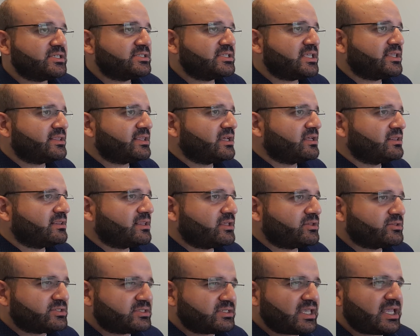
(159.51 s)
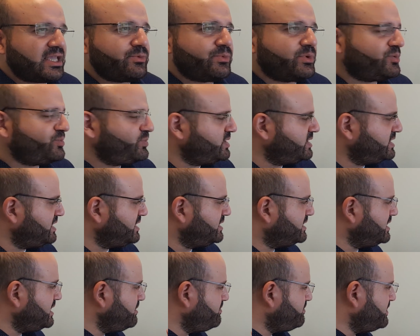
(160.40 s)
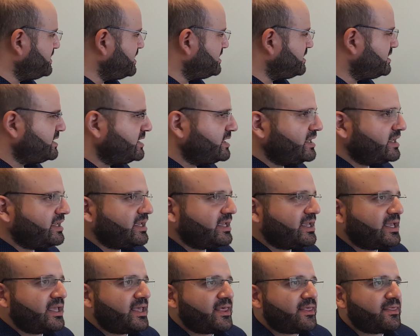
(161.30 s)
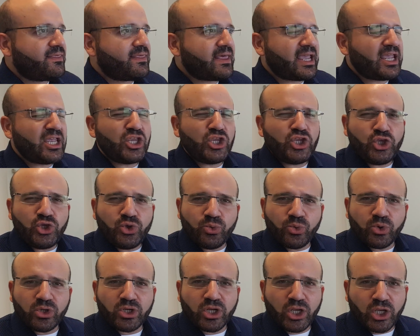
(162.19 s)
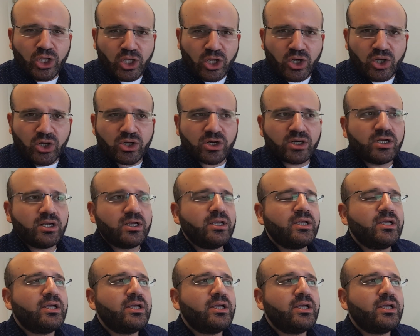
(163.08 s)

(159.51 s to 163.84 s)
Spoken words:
is that they'll say when we dig deep that they knew all along